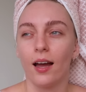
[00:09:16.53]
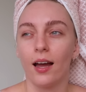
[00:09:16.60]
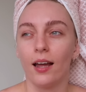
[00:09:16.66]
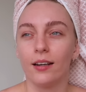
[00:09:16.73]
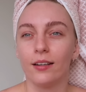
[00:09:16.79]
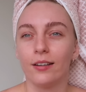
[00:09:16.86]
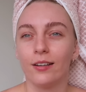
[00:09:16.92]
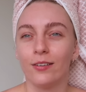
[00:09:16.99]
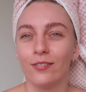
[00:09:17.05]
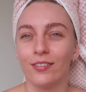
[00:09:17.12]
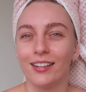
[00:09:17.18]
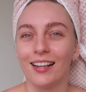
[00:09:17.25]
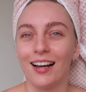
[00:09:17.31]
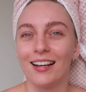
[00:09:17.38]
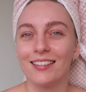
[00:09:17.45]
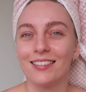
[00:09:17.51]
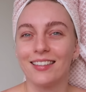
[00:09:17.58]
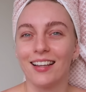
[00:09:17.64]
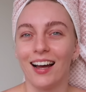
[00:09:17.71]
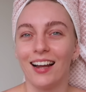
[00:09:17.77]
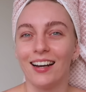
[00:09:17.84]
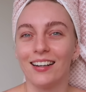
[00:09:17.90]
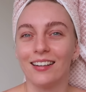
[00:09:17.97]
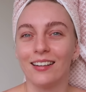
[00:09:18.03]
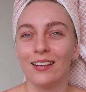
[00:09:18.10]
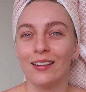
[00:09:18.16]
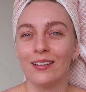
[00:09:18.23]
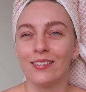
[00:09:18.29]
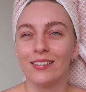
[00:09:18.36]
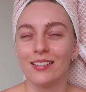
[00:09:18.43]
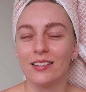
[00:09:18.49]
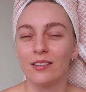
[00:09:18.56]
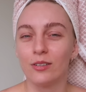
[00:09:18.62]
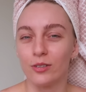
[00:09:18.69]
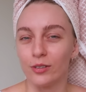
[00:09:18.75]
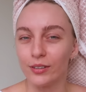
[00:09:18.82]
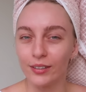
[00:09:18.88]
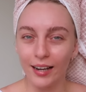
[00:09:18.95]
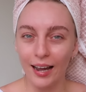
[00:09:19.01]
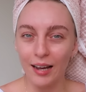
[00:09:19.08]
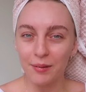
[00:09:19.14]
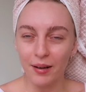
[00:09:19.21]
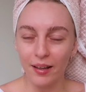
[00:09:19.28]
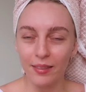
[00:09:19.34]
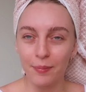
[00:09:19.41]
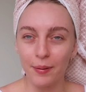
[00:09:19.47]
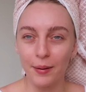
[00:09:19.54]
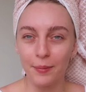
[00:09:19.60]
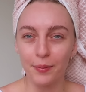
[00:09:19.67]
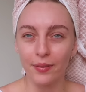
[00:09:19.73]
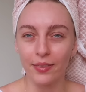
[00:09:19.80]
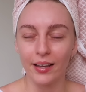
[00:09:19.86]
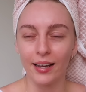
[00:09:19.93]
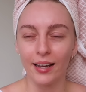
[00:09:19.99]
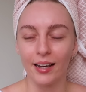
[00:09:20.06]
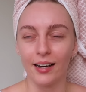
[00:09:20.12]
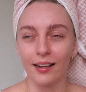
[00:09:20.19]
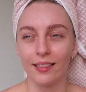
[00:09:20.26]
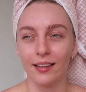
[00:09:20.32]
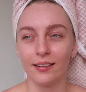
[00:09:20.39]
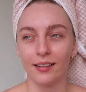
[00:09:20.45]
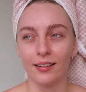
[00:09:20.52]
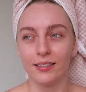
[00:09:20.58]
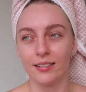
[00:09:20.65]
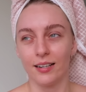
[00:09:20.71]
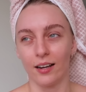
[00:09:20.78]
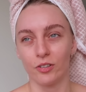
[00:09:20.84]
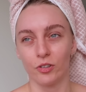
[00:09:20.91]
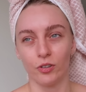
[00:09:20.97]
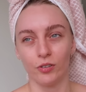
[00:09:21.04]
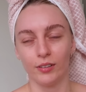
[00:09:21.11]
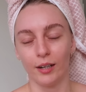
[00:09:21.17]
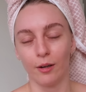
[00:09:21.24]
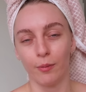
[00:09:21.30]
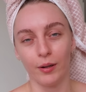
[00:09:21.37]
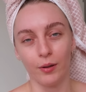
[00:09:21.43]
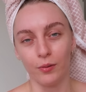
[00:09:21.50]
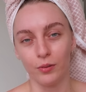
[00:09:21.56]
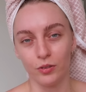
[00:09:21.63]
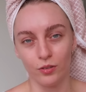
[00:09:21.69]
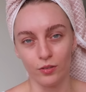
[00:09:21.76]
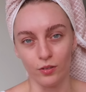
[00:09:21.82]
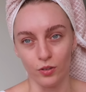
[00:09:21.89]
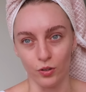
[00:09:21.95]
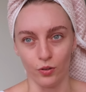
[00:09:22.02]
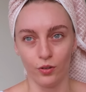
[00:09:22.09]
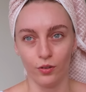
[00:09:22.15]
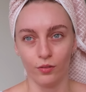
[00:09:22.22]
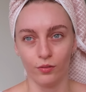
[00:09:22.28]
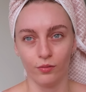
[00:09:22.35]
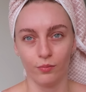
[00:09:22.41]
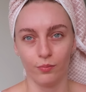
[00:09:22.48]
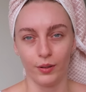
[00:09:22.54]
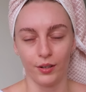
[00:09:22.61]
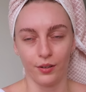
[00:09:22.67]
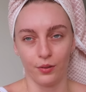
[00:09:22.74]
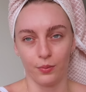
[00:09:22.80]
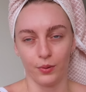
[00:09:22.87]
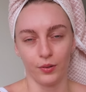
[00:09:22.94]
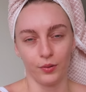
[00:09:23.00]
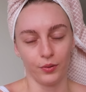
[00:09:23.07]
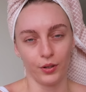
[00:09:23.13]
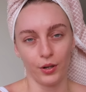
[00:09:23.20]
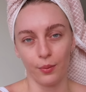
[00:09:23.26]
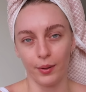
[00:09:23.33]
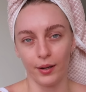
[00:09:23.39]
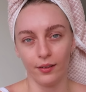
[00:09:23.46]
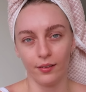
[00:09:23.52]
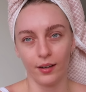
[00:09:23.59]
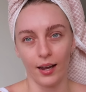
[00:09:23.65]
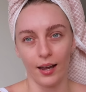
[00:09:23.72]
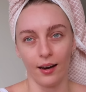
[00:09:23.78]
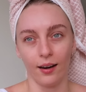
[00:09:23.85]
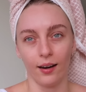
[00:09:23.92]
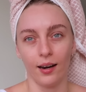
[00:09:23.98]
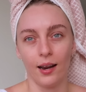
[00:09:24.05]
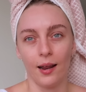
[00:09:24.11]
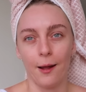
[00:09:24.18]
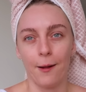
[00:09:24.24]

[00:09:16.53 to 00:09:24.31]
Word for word: and you realize that you still do care what other people think and I think that's natural like we all do because we're all human and